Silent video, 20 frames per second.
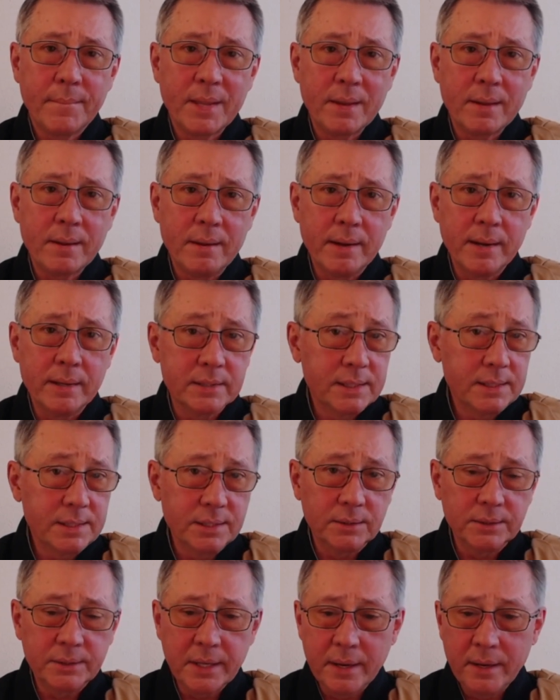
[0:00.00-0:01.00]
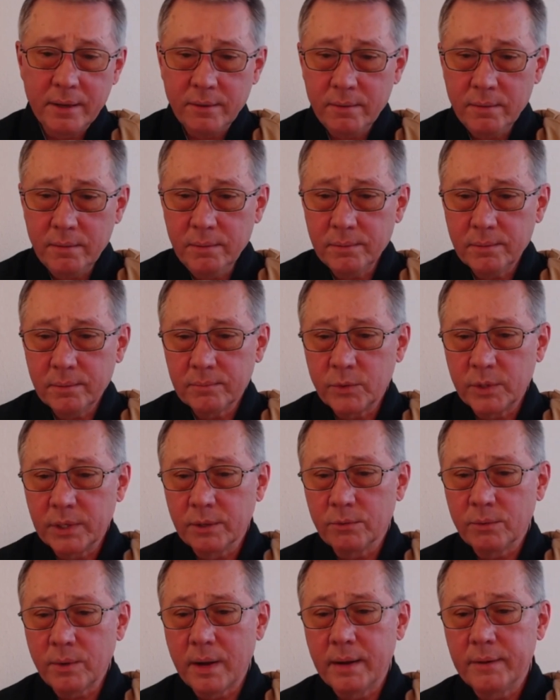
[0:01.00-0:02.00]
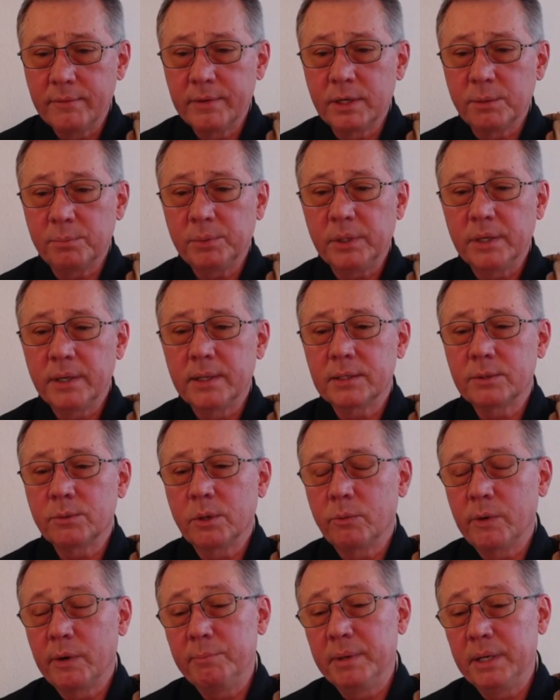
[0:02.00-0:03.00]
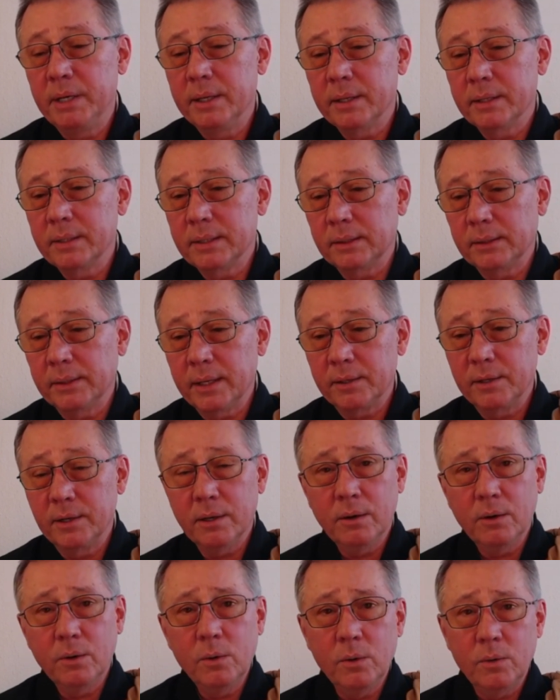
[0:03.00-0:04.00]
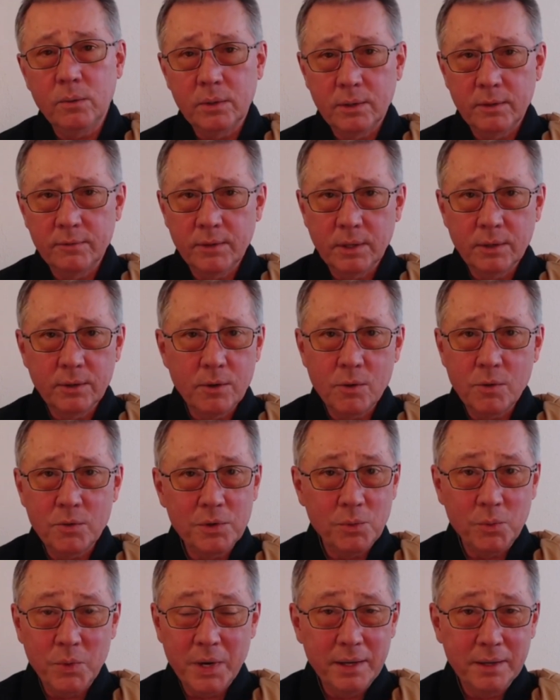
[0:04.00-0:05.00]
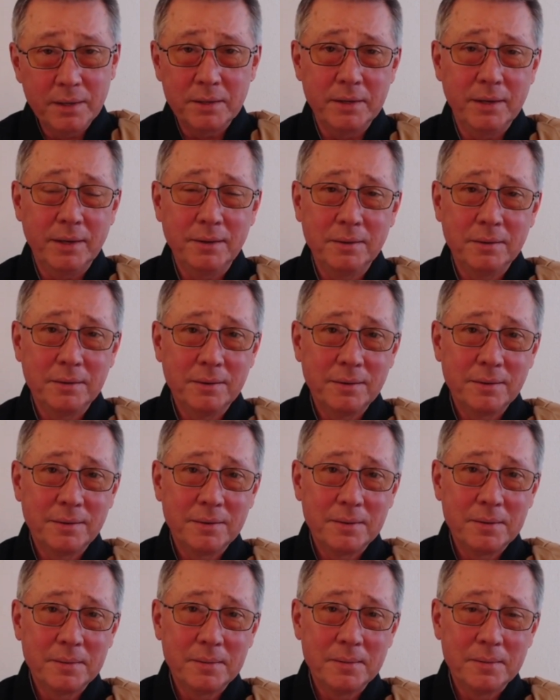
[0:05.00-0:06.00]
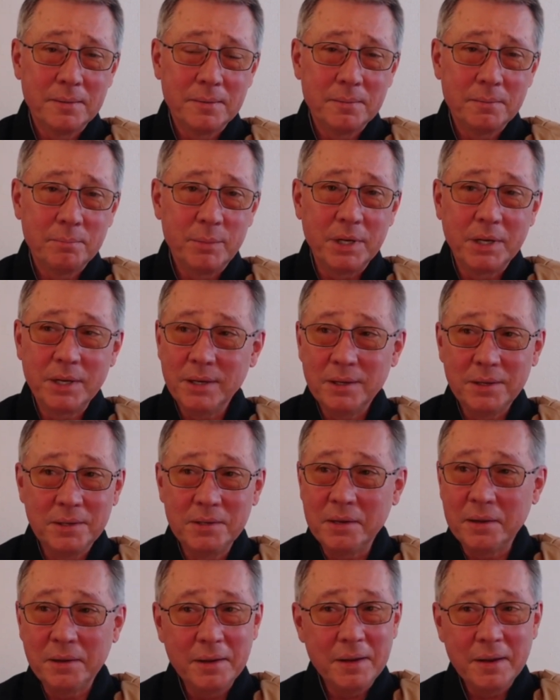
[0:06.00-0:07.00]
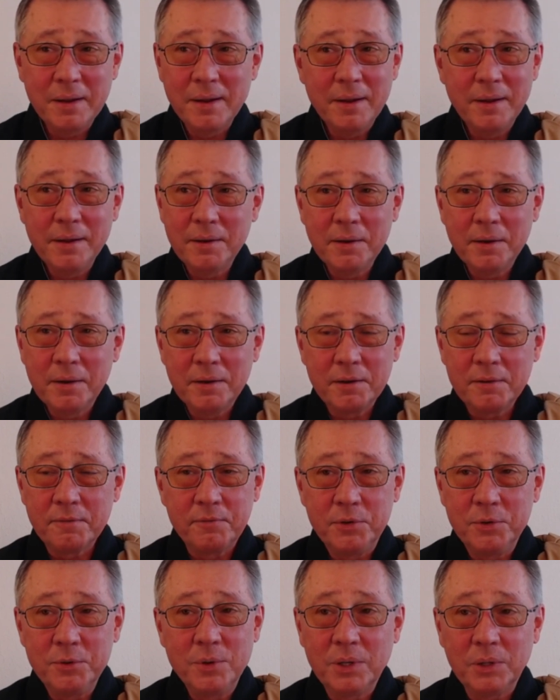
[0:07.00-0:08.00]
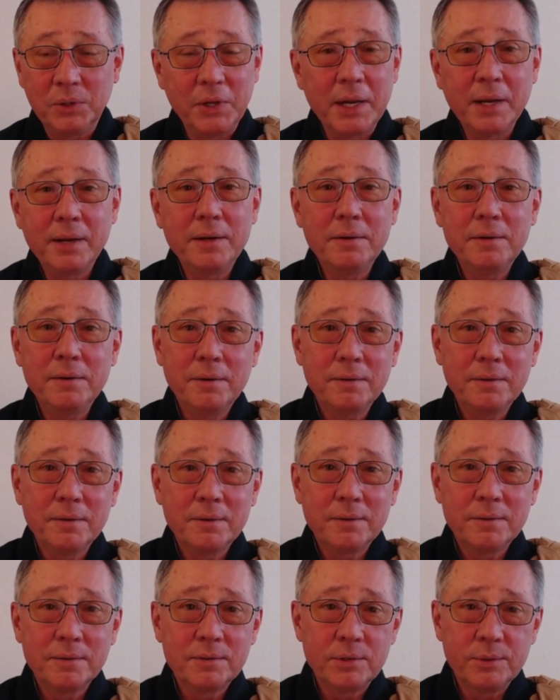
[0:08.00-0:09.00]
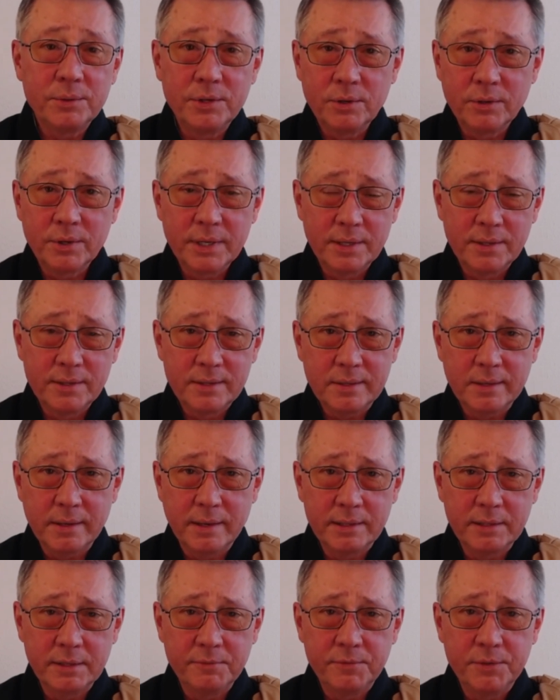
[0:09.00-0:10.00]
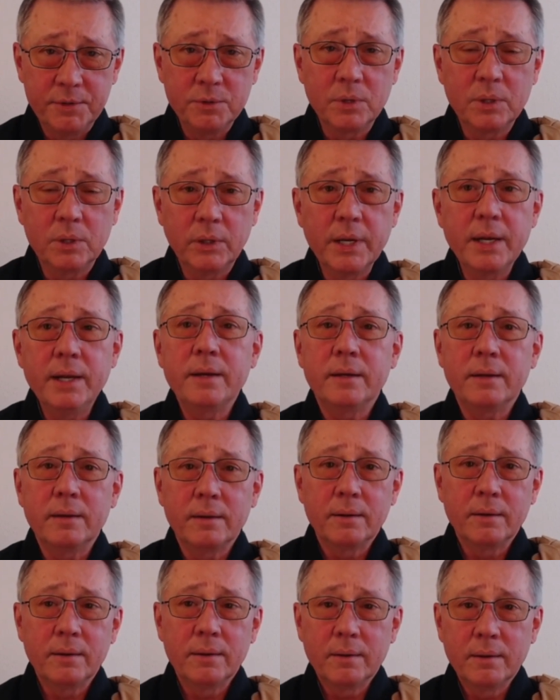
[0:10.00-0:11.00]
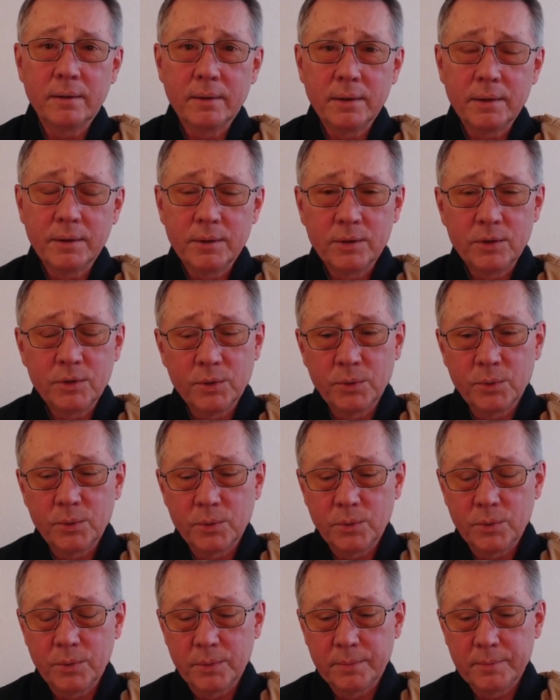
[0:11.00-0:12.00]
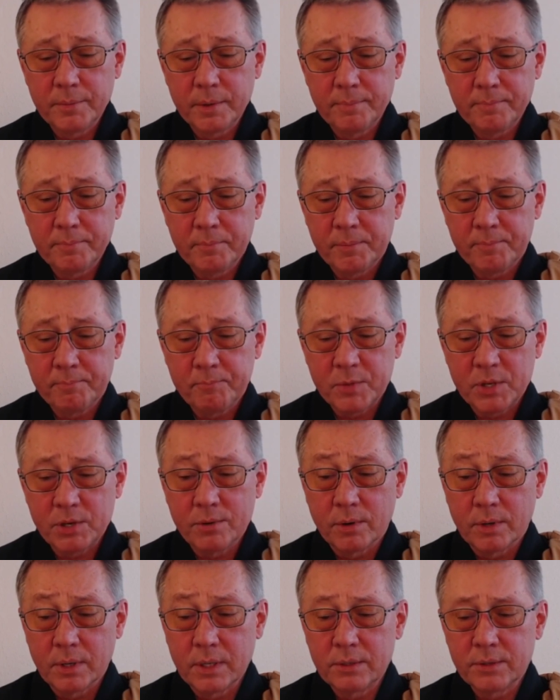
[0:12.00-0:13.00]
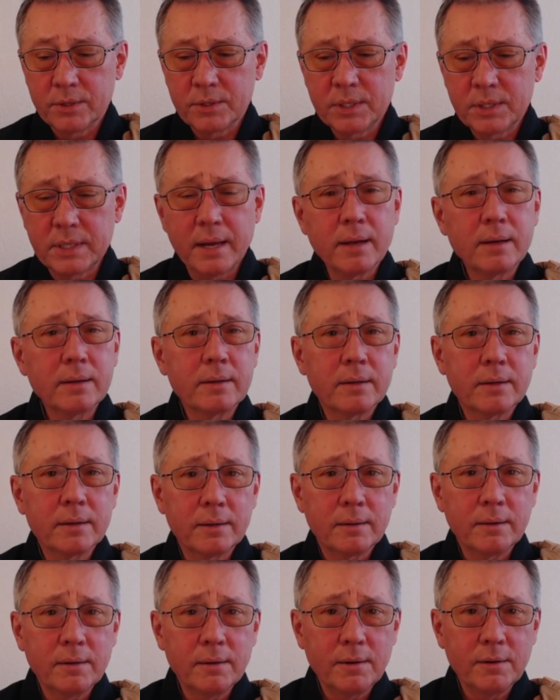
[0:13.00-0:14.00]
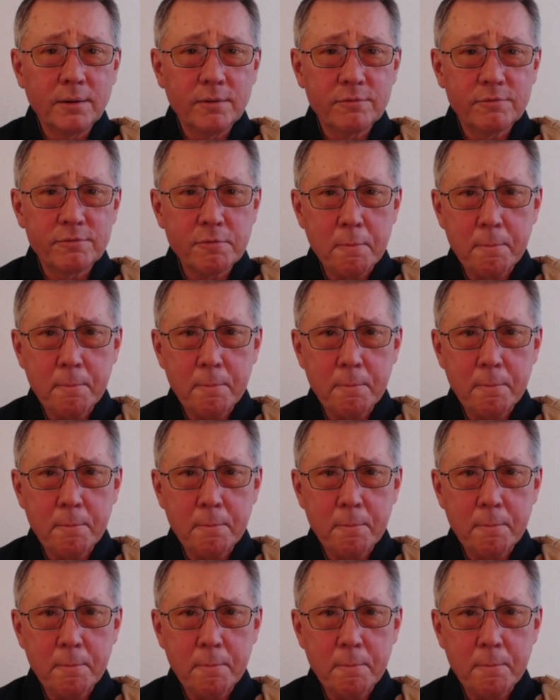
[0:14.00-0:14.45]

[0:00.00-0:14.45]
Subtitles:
And still later, we arrive in a place where we begin to let go of our own awakening. Because if you cling to your insight, if you cling to your understanding of